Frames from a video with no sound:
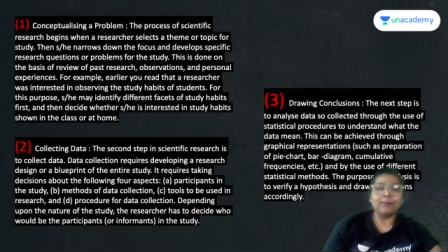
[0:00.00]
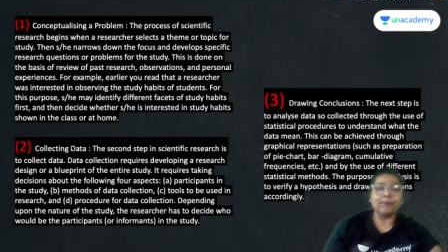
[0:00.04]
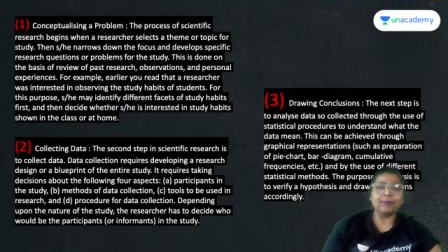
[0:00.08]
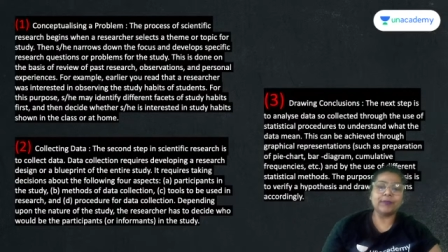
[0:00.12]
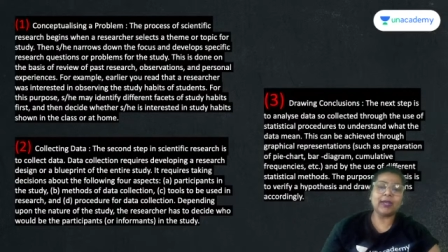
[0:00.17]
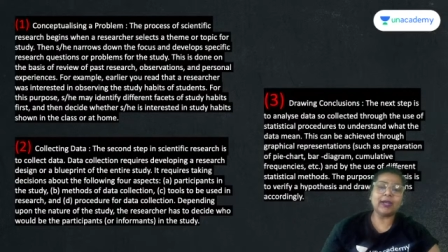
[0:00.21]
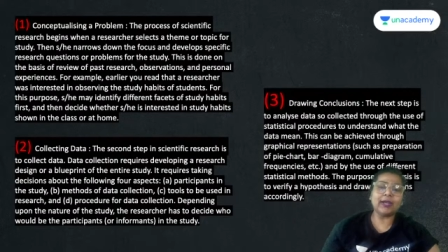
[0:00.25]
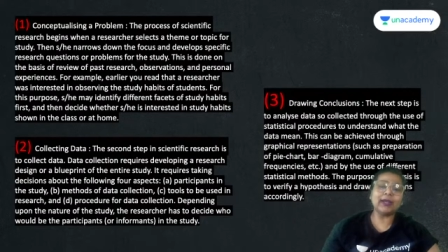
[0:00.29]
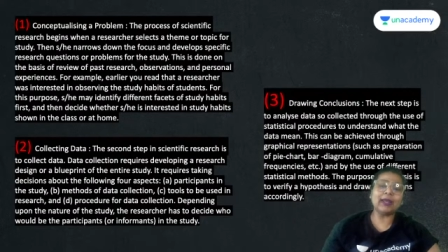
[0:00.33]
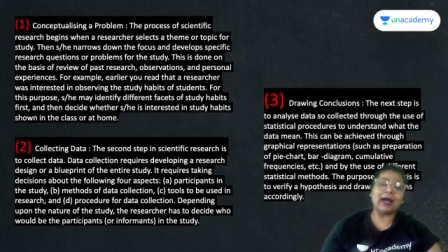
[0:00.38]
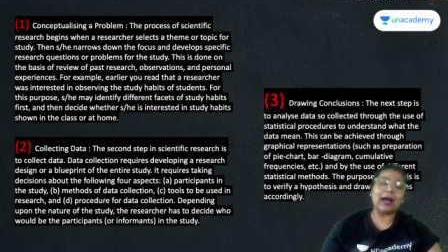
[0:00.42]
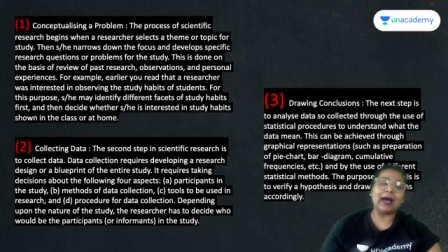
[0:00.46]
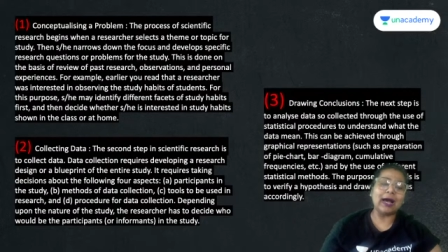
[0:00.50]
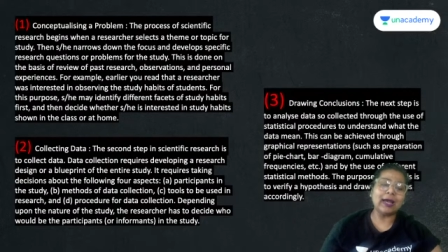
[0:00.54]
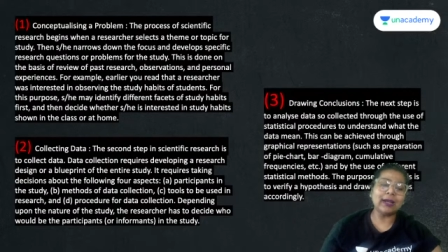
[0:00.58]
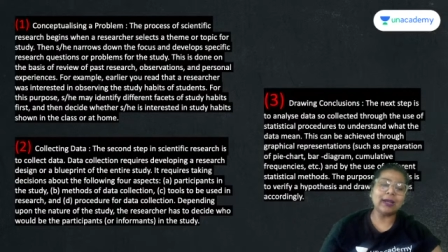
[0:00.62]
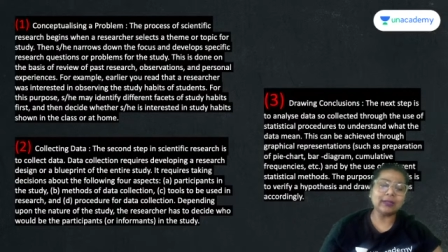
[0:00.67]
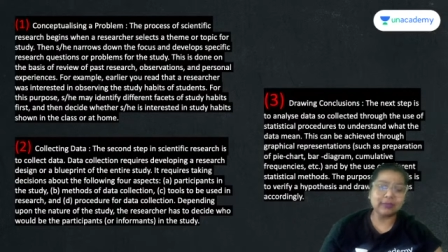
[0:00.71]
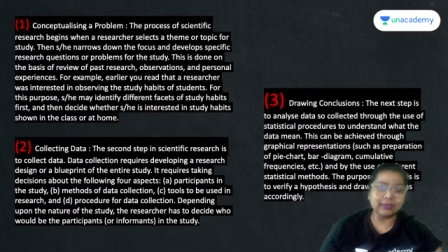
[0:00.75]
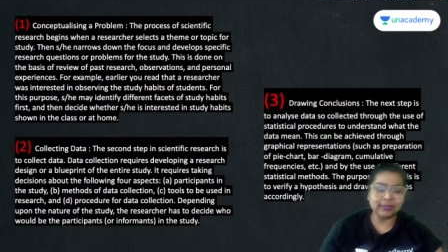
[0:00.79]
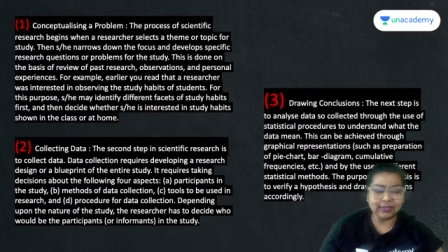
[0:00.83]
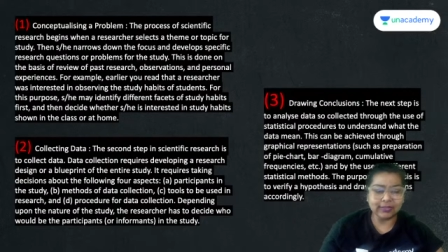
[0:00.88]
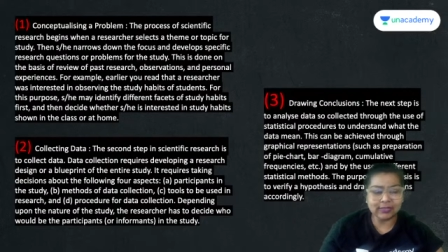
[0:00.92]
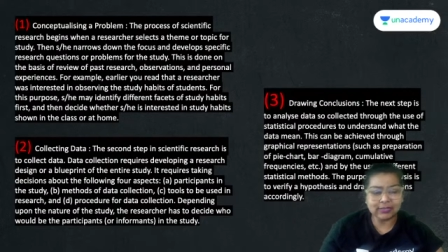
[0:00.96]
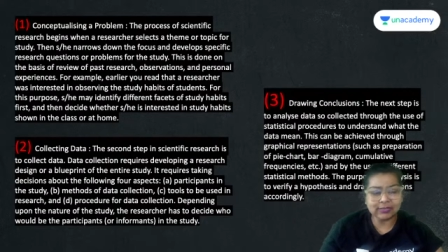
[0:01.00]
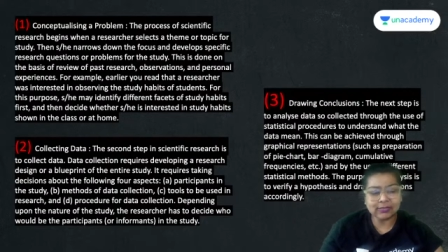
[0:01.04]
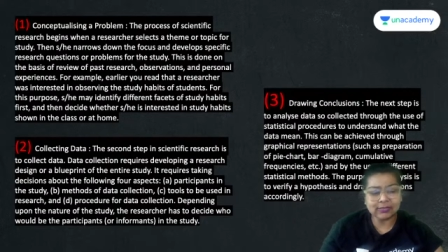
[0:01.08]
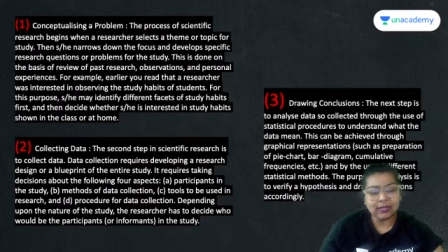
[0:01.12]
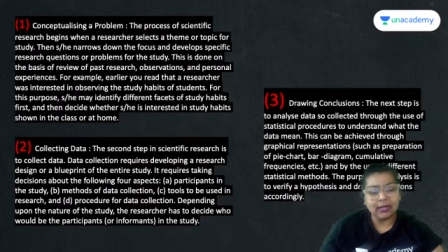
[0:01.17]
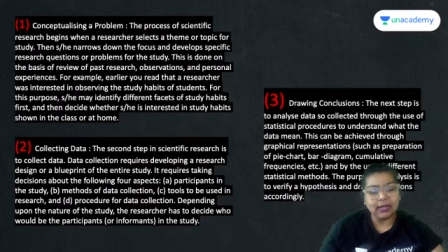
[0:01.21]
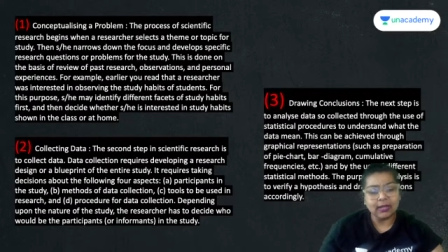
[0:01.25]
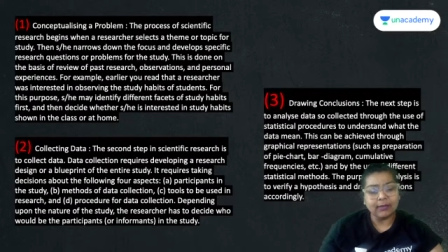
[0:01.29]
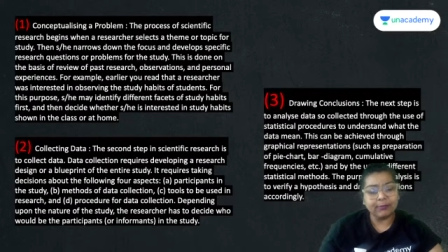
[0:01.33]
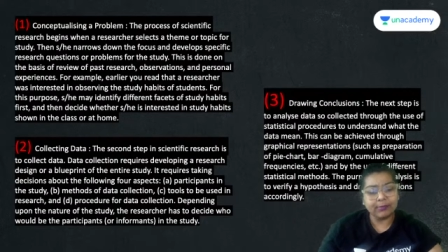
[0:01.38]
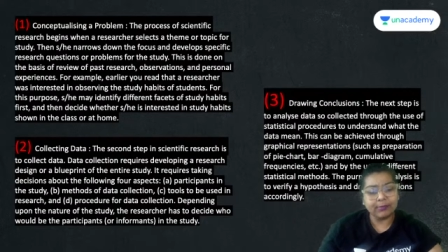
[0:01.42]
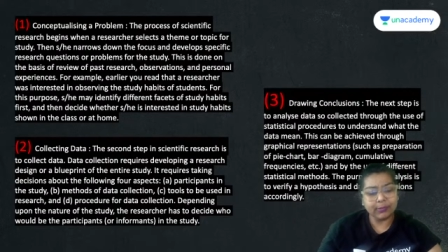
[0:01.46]
that are these
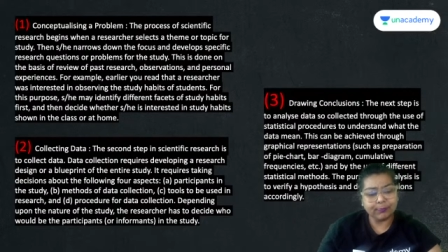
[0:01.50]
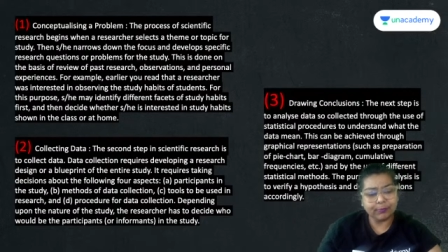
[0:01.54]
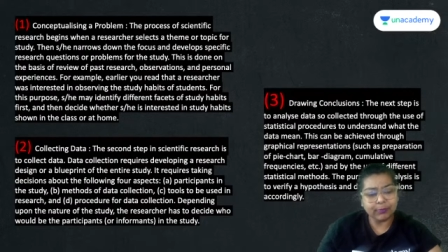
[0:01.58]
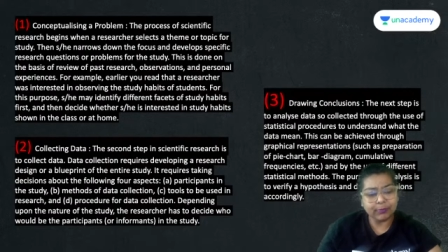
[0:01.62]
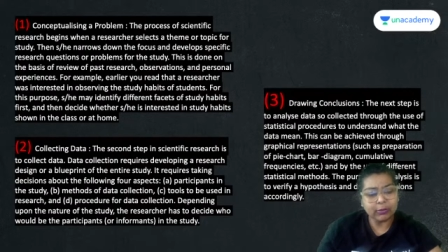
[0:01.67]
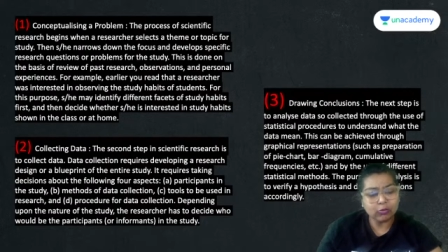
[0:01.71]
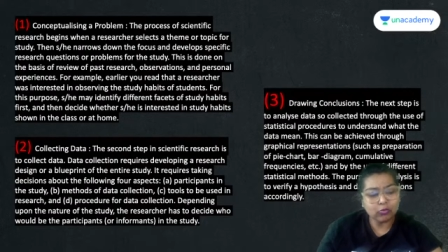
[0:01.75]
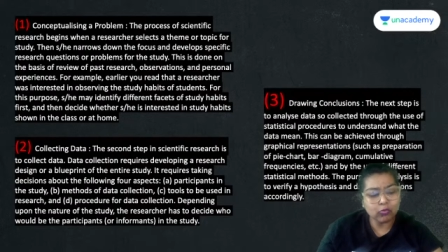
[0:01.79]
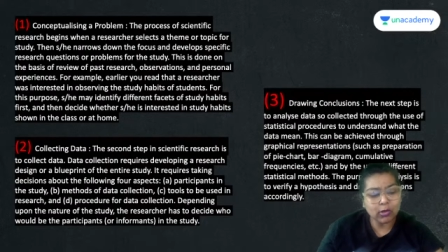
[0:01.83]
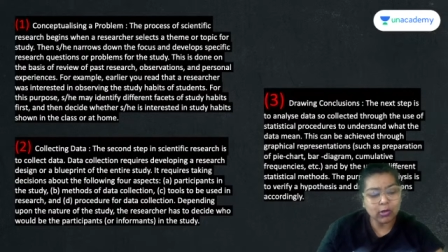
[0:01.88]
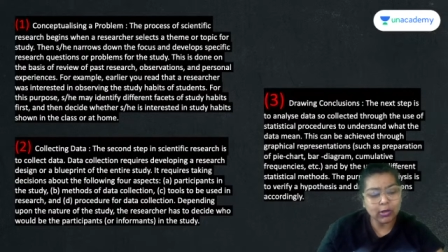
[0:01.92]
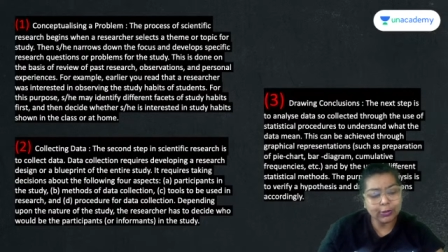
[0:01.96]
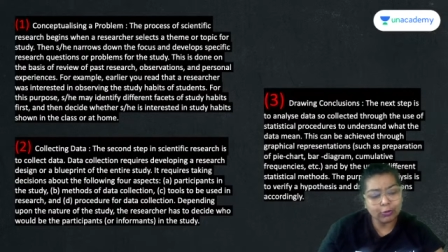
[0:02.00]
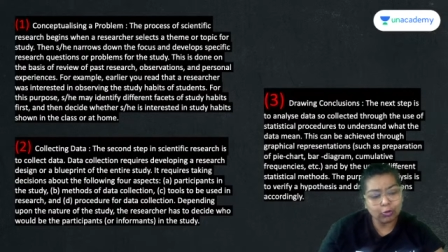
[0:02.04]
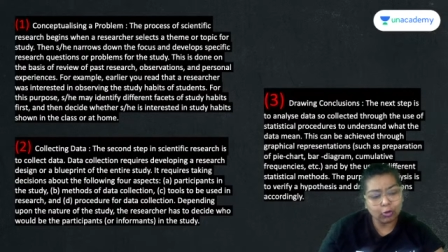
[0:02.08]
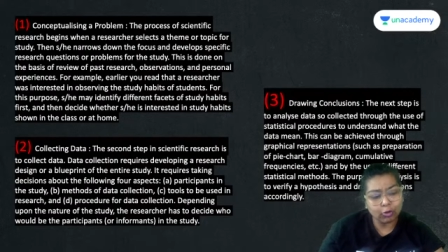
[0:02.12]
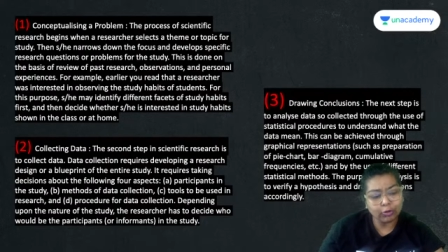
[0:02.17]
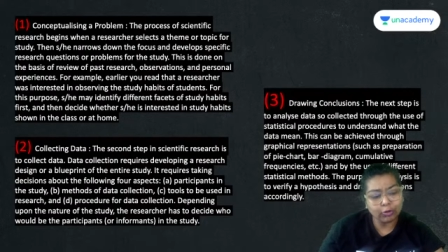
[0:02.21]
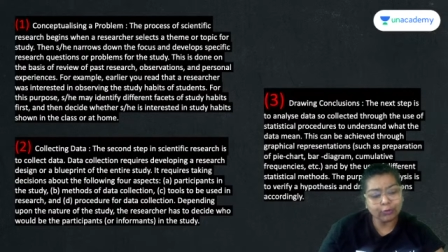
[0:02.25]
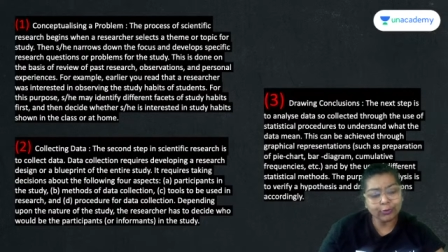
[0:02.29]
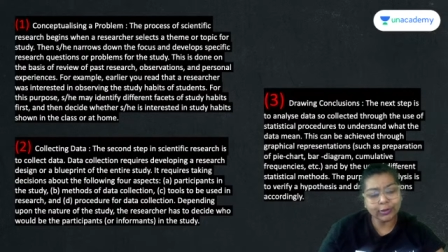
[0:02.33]
people who are not